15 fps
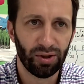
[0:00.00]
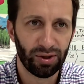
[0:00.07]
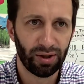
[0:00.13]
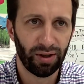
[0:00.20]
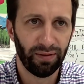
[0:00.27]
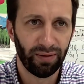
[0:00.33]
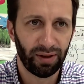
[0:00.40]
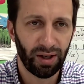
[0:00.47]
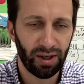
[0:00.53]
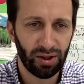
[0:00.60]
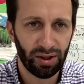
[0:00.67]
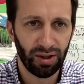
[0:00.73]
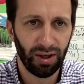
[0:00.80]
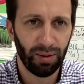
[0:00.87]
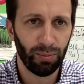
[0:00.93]

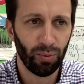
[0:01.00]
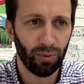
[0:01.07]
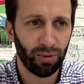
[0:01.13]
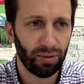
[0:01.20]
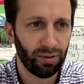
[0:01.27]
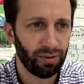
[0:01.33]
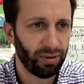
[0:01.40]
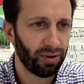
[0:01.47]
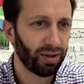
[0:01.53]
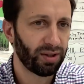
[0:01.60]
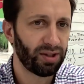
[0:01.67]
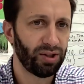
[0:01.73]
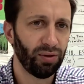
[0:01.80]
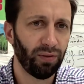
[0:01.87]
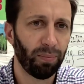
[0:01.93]
certification anymore.
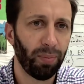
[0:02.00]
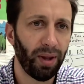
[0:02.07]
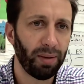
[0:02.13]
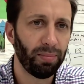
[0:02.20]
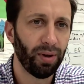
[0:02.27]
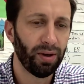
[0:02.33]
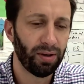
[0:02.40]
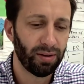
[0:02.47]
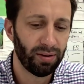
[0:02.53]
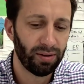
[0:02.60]
Silver play button.